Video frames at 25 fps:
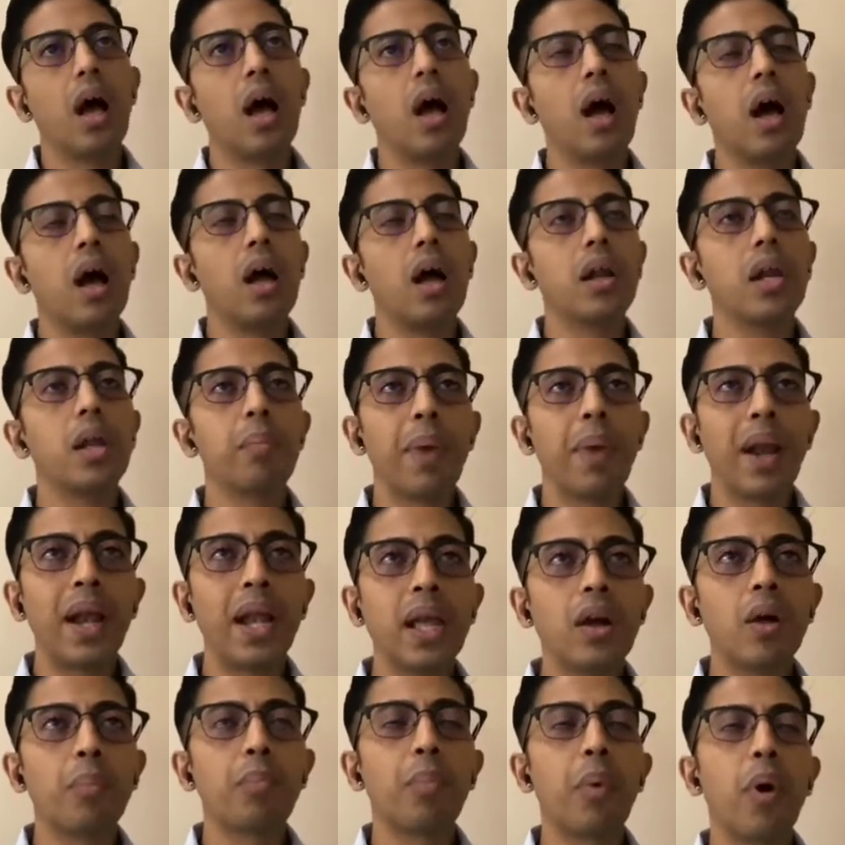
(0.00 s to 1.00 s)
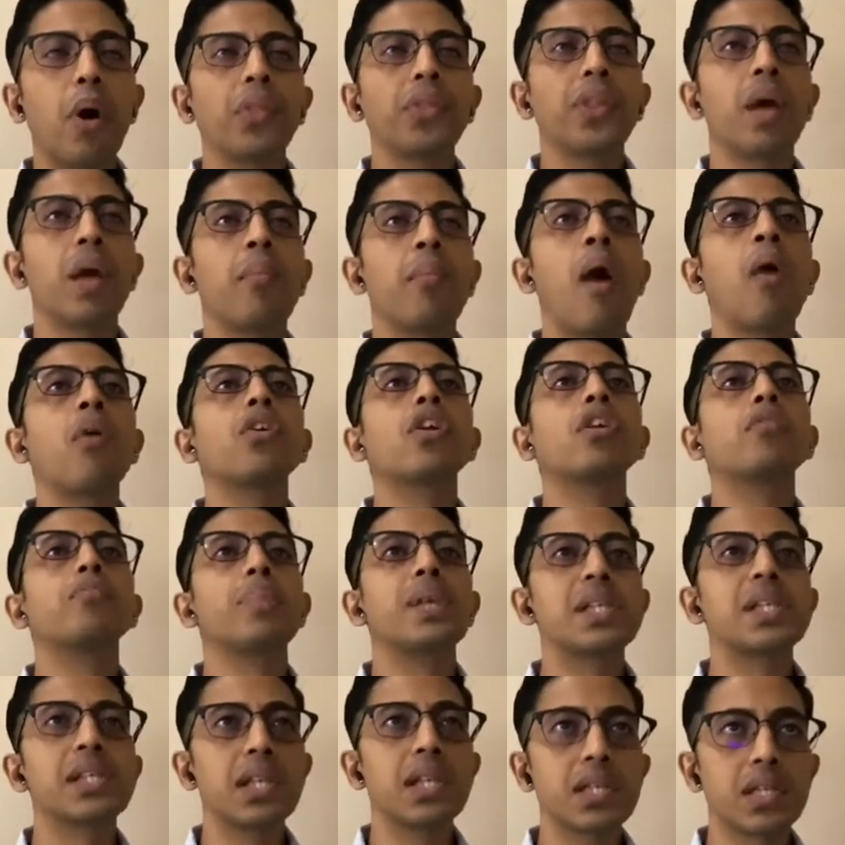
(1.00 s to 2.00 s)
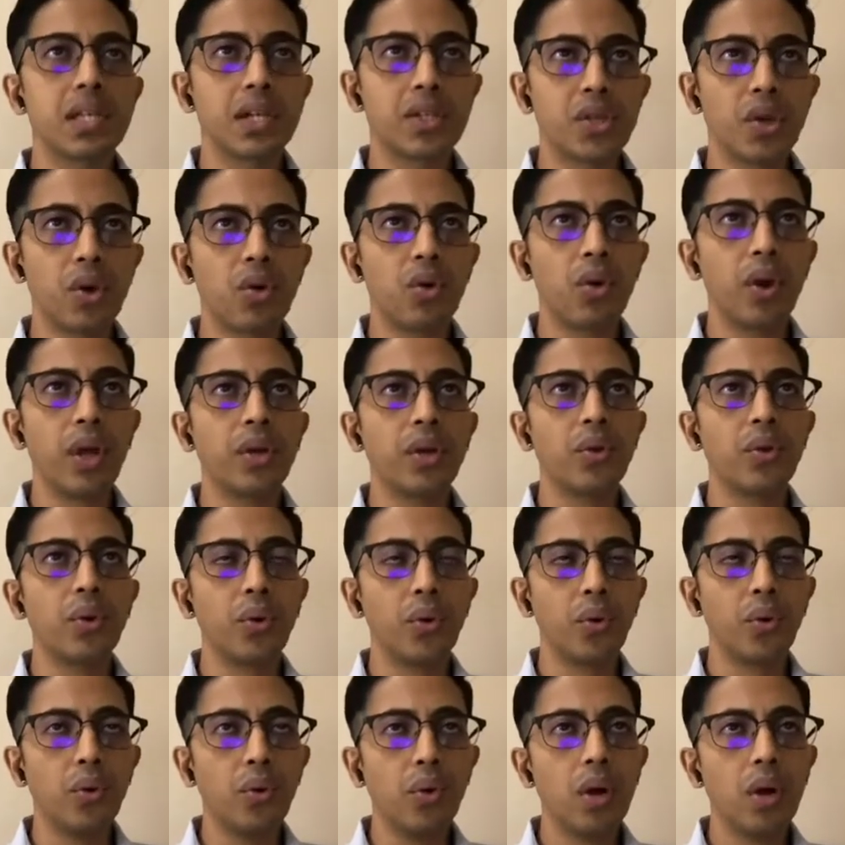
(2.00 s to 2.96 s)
depending upon the amount of business that you're going to do,